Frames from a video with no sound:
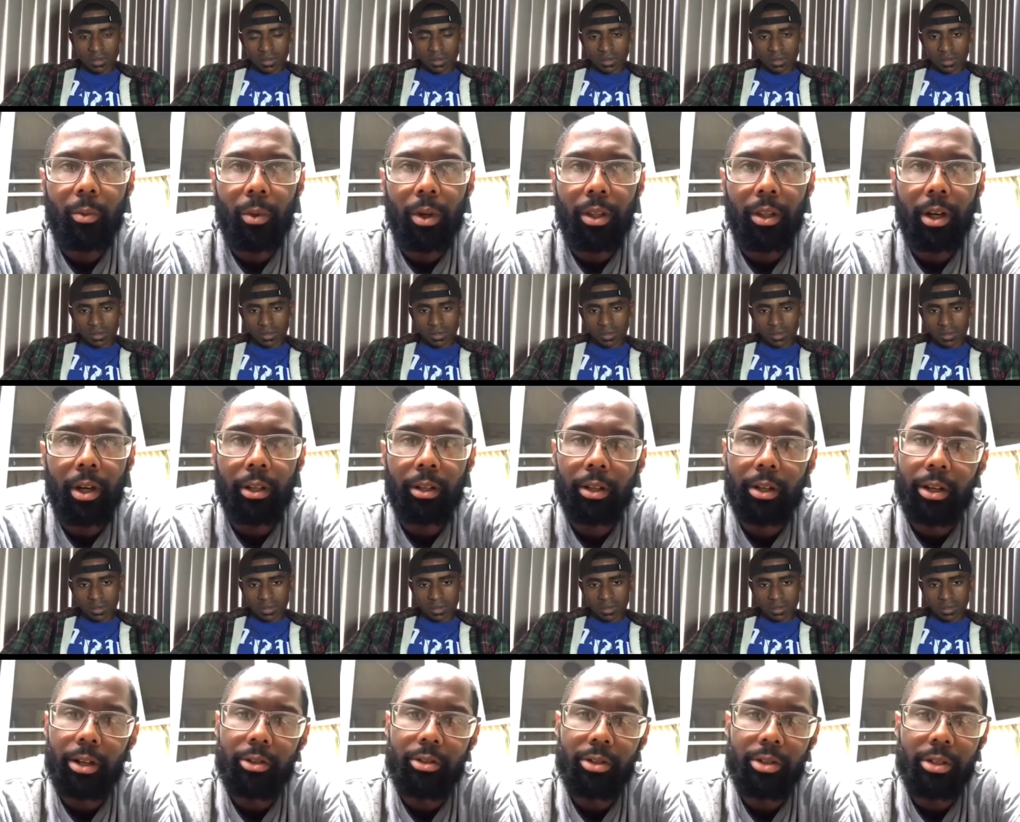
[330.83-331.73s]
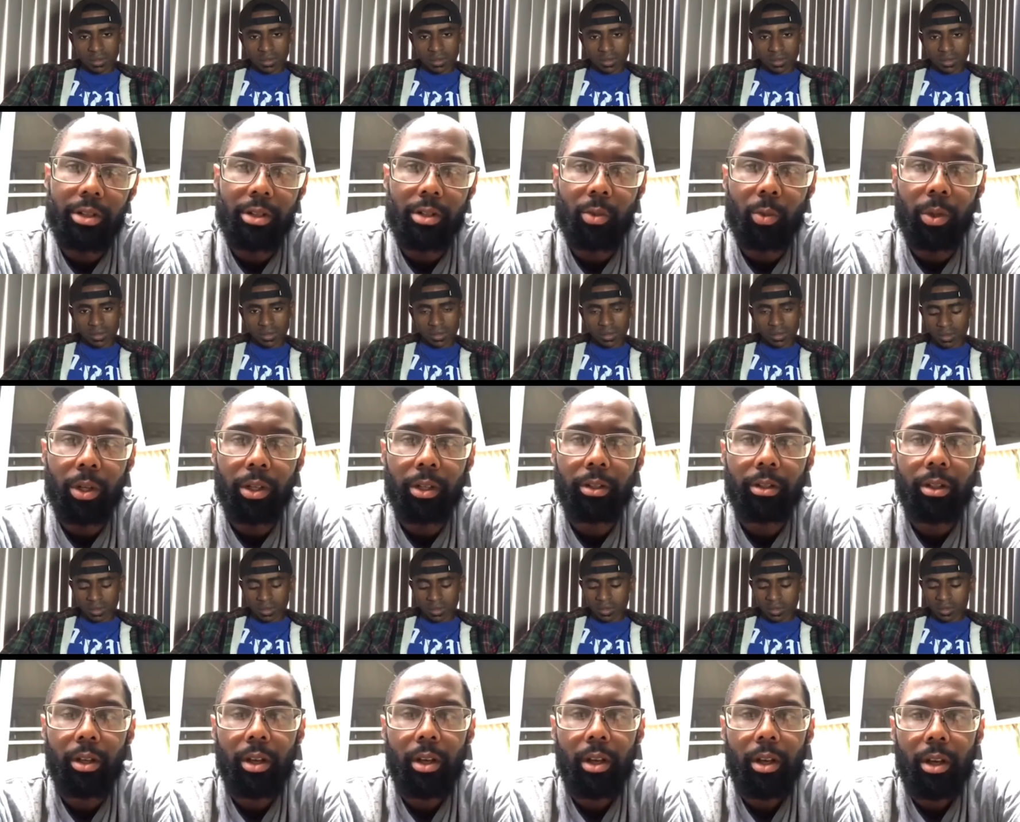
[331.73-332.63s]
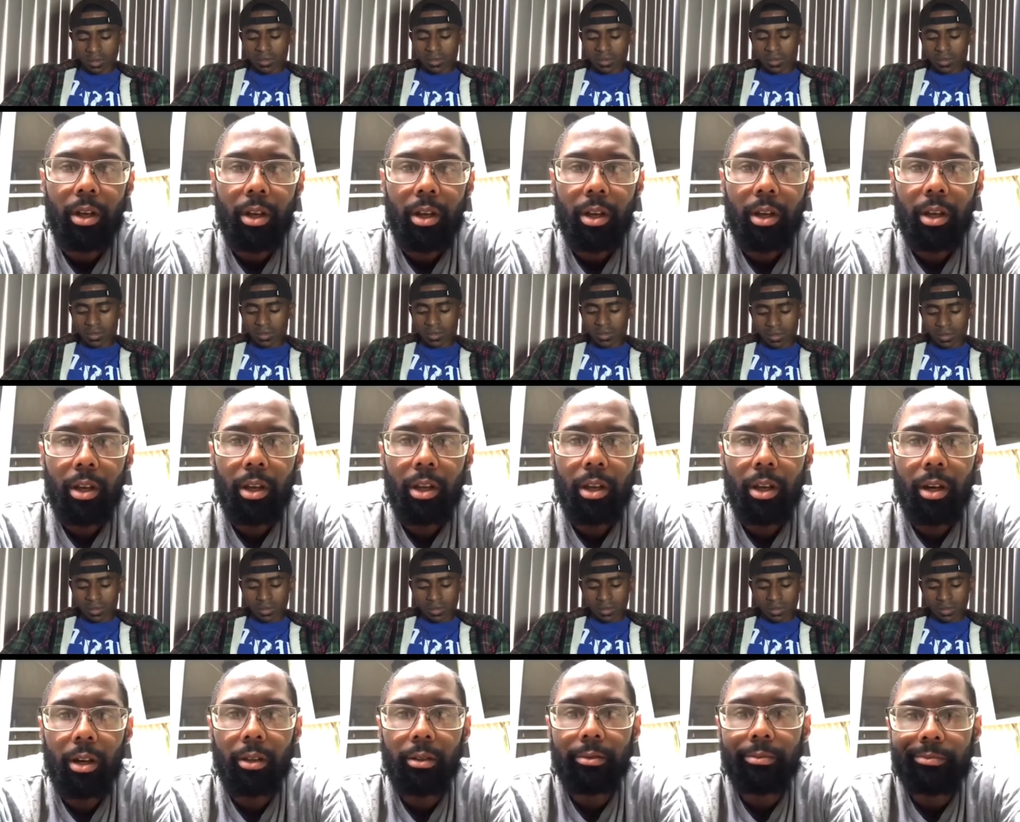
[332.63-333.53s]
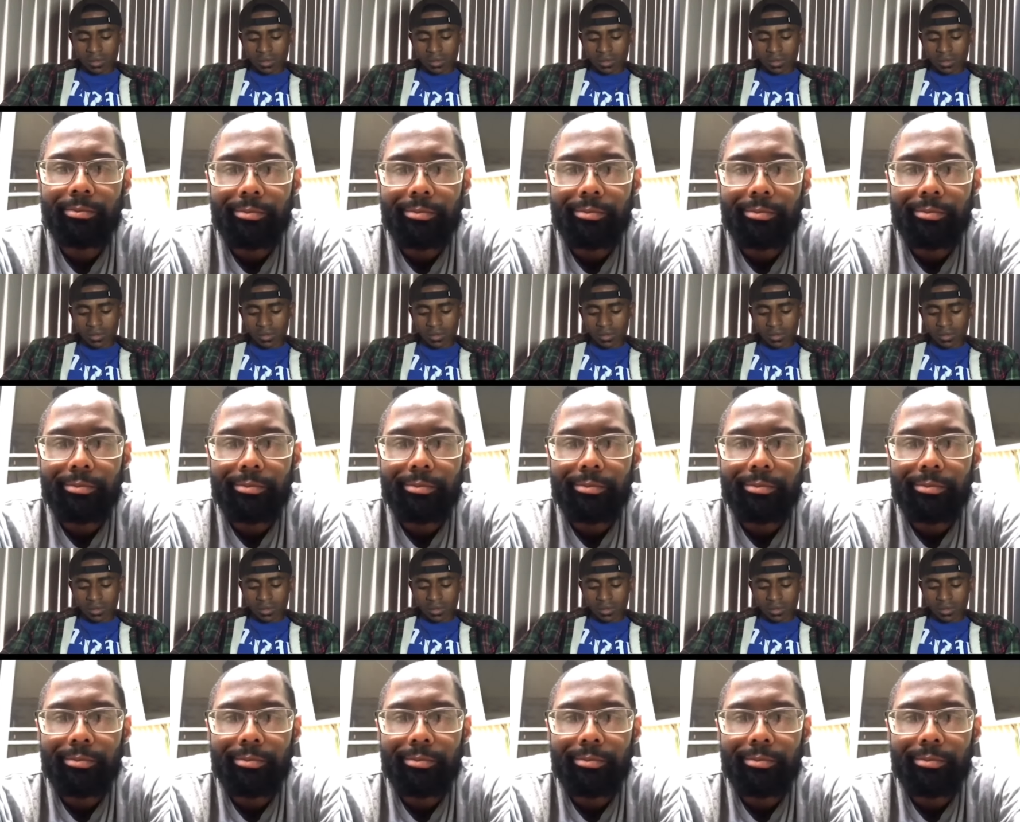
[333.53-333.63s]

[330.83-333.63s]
Speaker 1: with other countries as well, you know,